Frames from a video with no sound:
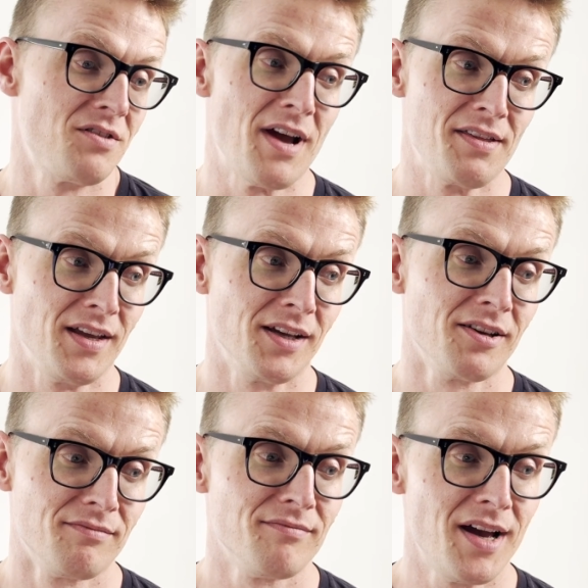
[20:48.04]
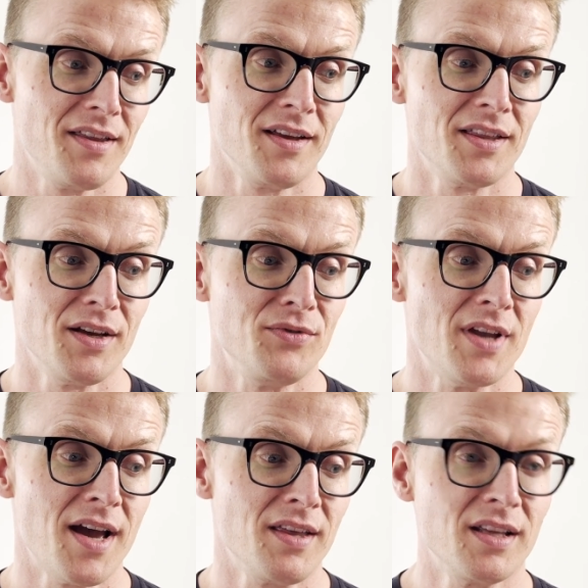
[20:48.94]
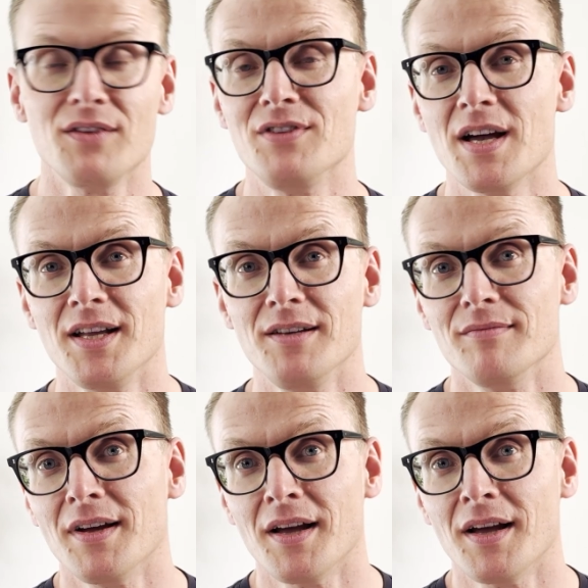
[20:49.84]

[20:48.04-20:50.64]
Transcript: think they've done it.